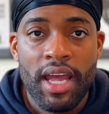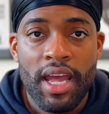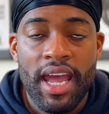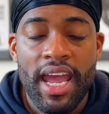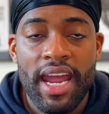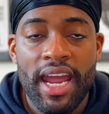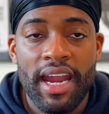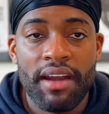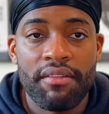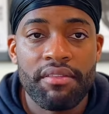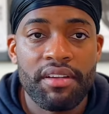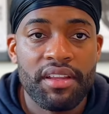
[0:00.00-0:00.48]

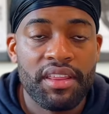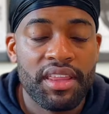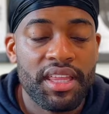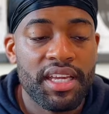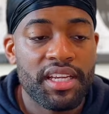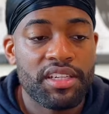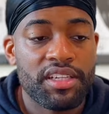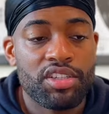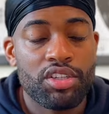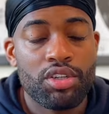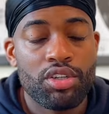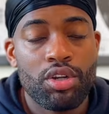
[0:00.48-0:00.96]

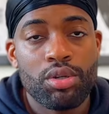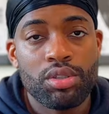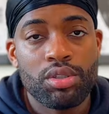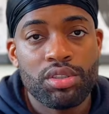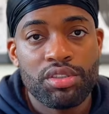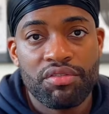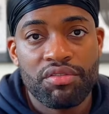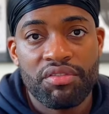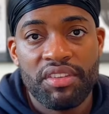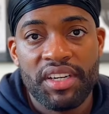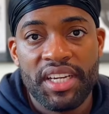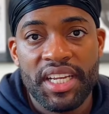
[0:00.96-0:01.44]
Everything to those
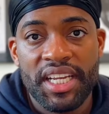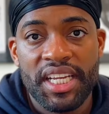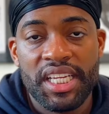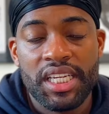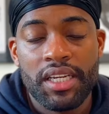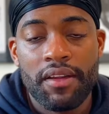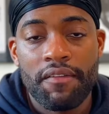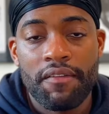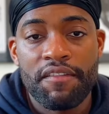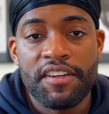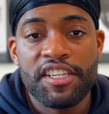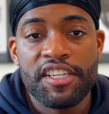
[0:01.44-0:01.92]
three
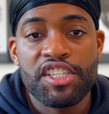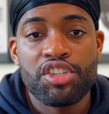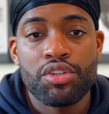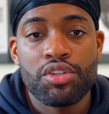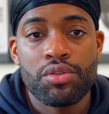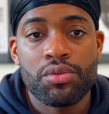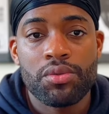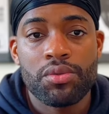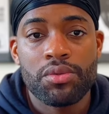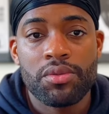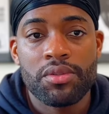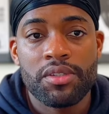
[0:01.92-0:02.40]

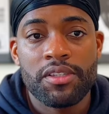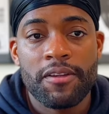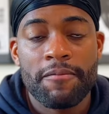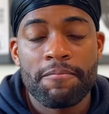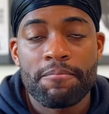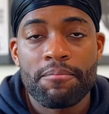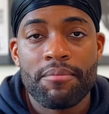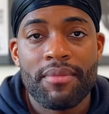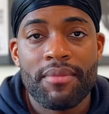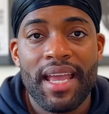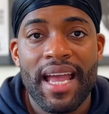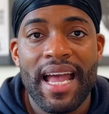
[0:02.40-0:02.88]
individuals
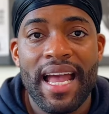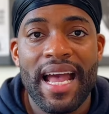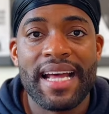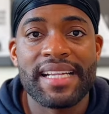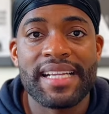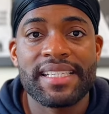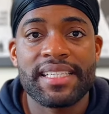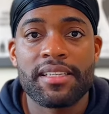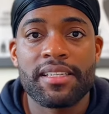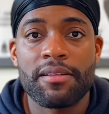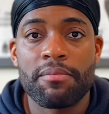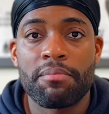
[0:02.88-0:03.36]

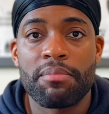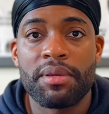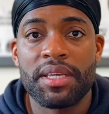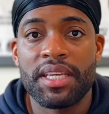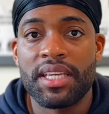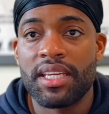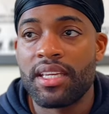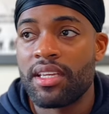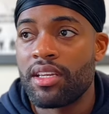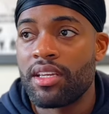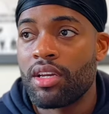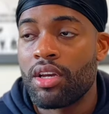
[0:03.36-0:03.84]
has to
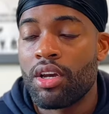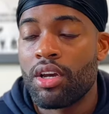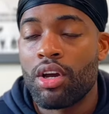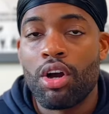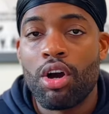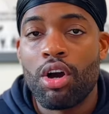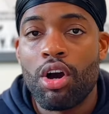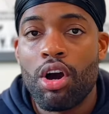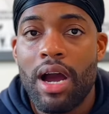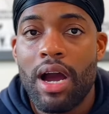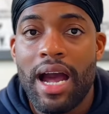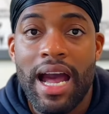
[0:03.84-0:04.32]
be
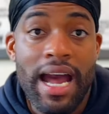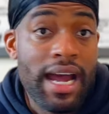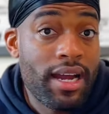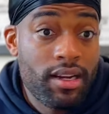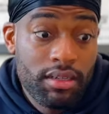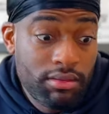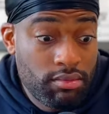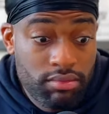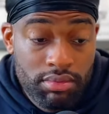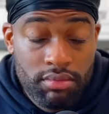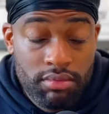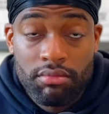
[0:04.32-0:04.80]
at
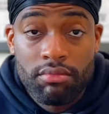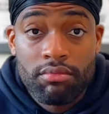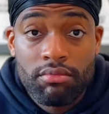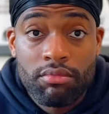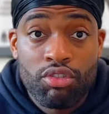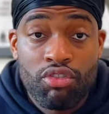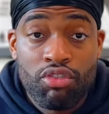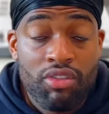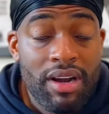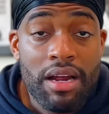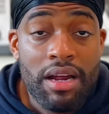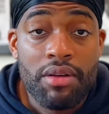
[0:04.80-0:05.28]

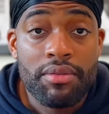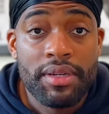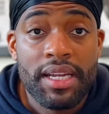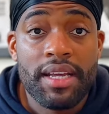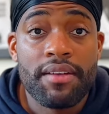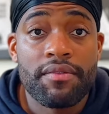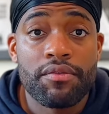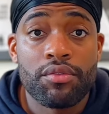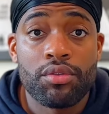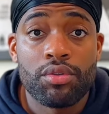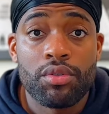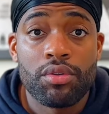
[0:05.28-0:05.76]
ground
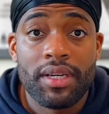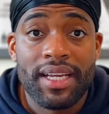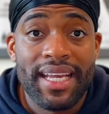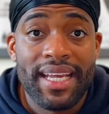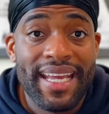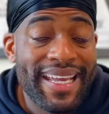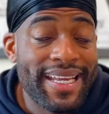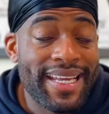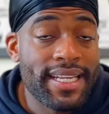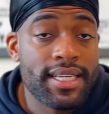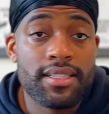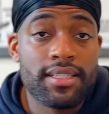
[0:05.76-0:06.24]
level,
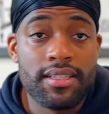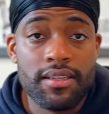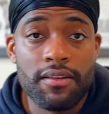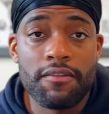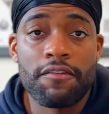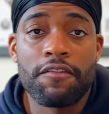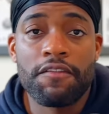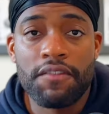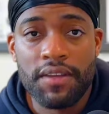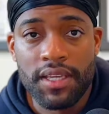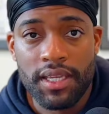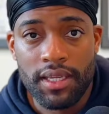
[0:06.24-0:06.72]
into
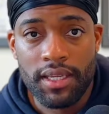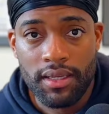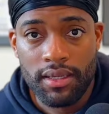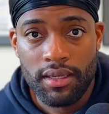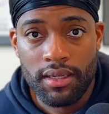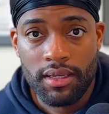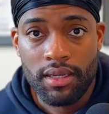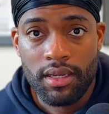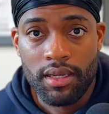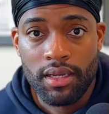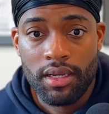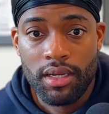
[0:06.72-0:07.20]
feet.
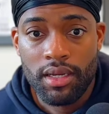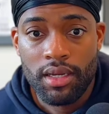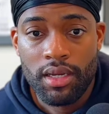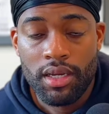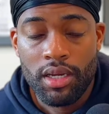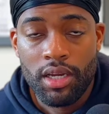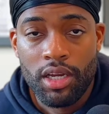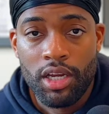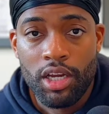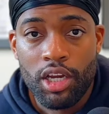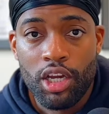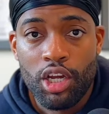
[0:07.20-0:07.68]

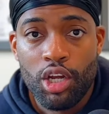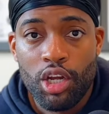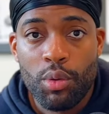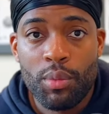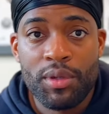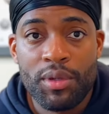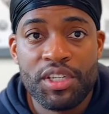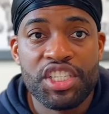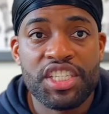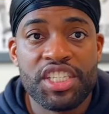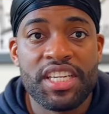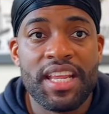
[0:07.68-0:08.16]

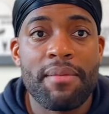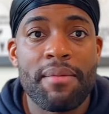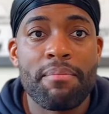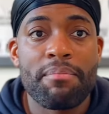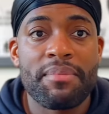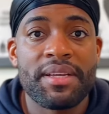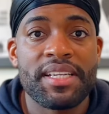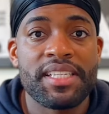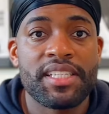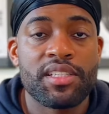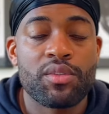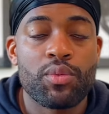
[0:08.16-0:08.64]
Which then
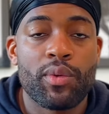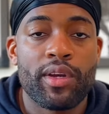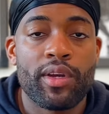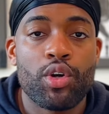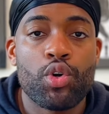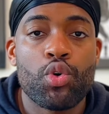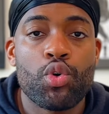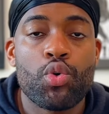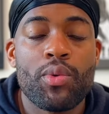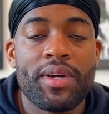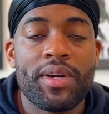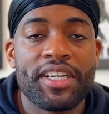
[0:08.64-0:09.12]
means we're
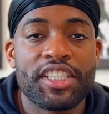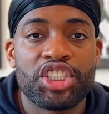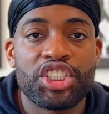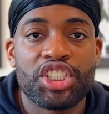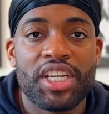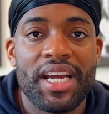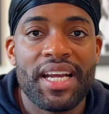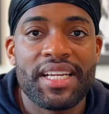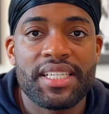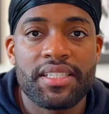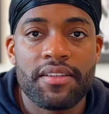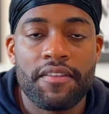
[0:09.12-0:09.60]
always
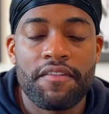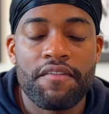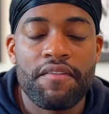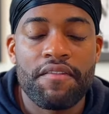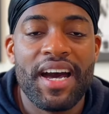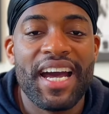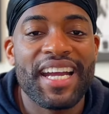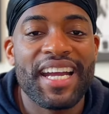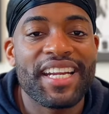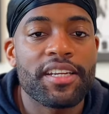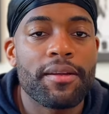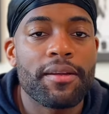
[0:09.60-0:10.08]
trying to
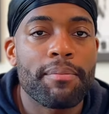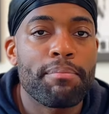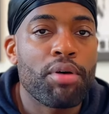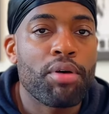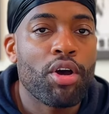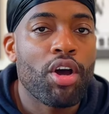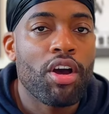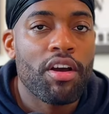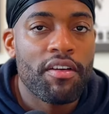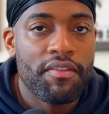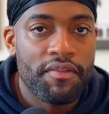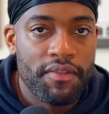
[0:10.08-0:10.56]
find the
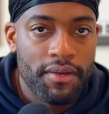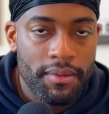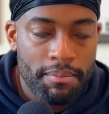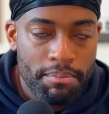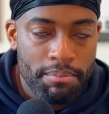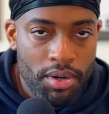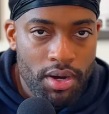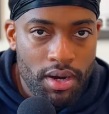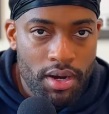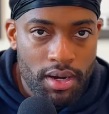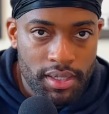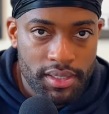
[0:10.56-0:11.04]
perfect
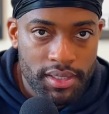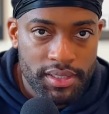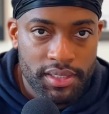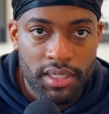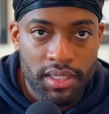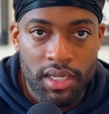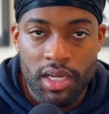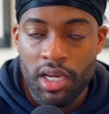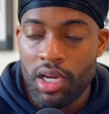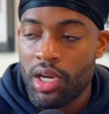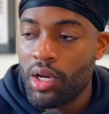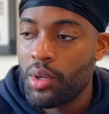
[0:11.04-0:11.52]
pass,
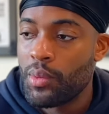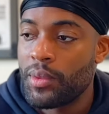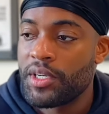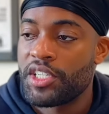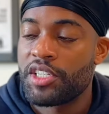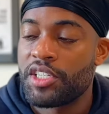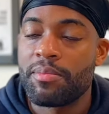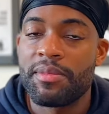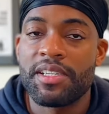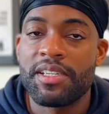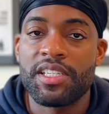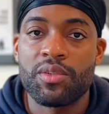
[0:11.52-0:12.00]

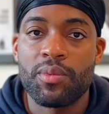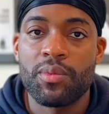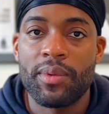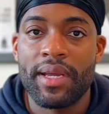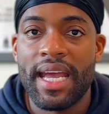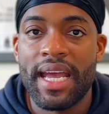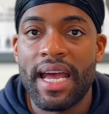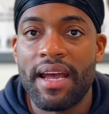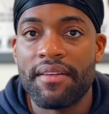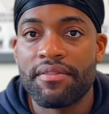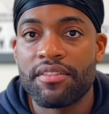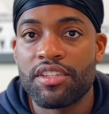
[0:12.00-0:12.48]
which means we
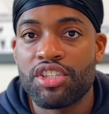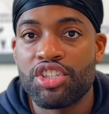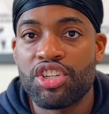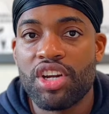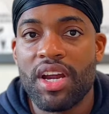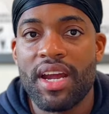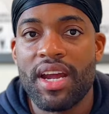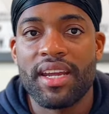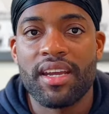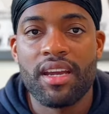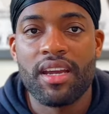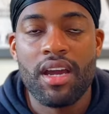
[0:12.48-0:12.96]
have to
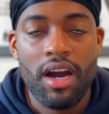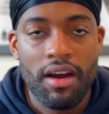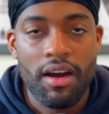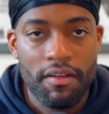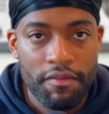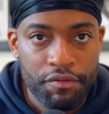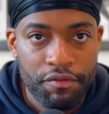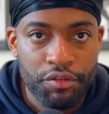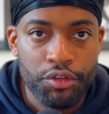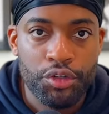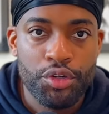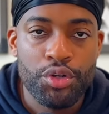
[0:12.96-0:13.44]
try and cut
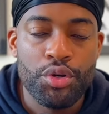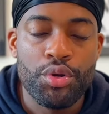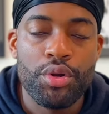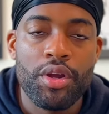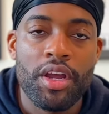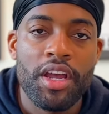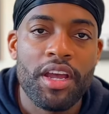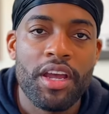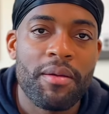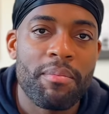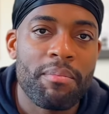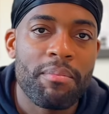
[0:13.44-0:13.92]
through
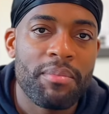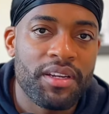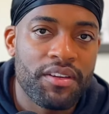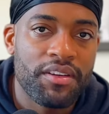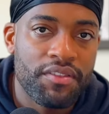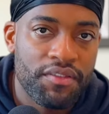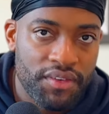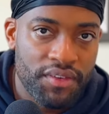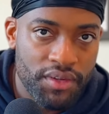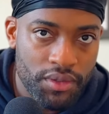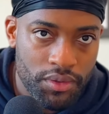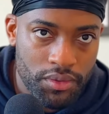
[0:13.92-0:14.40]

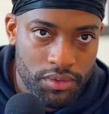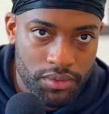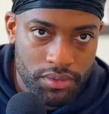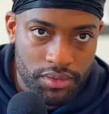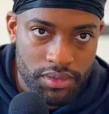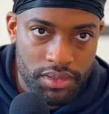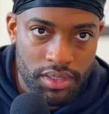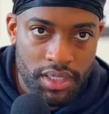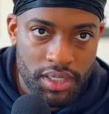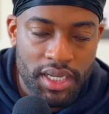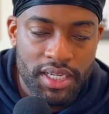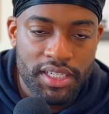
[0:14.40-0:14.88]

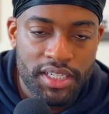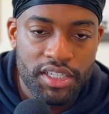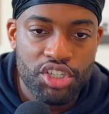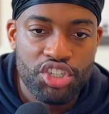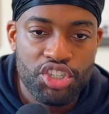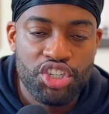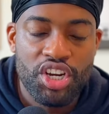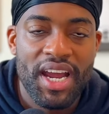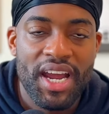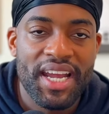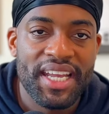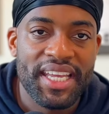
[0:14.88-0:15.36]
midfield to
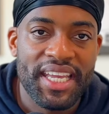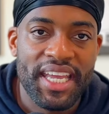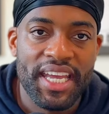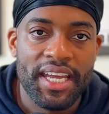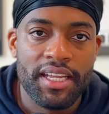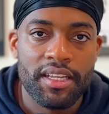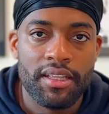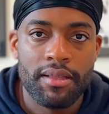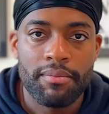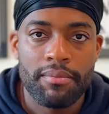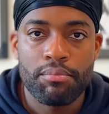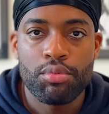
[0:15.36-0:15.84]
try and
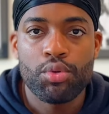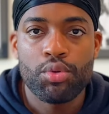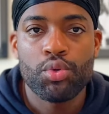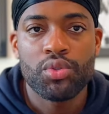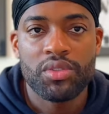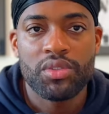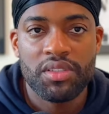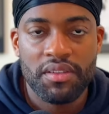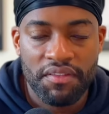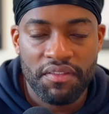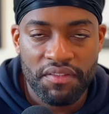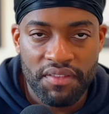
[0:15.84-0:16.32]
get the ball
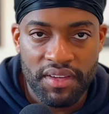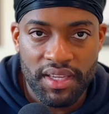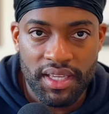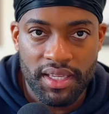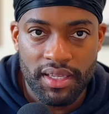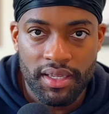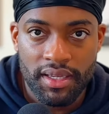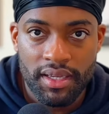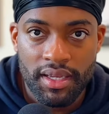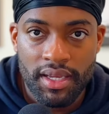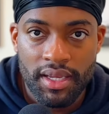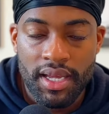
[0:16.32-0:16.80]
to
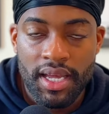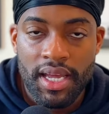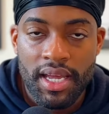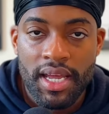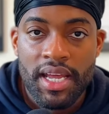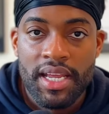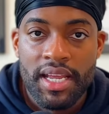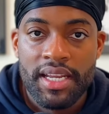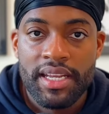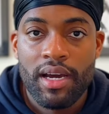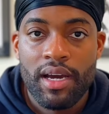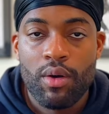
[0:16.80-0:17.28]
feet.
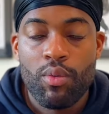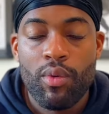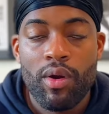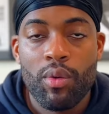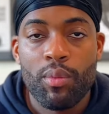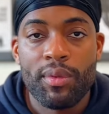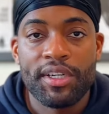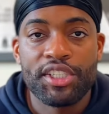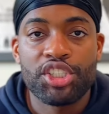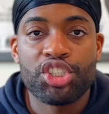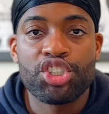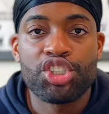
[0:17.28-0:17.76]
Now, when
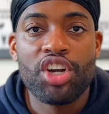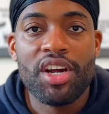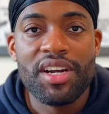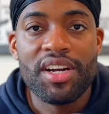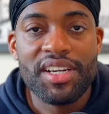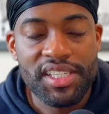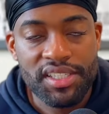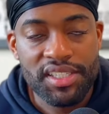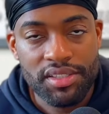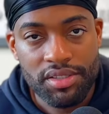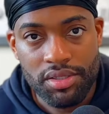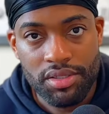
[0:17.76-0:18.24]
we're
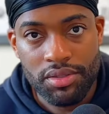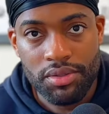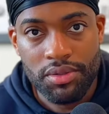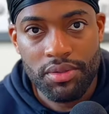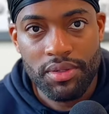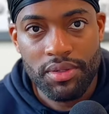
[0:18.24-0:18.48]
struggling to do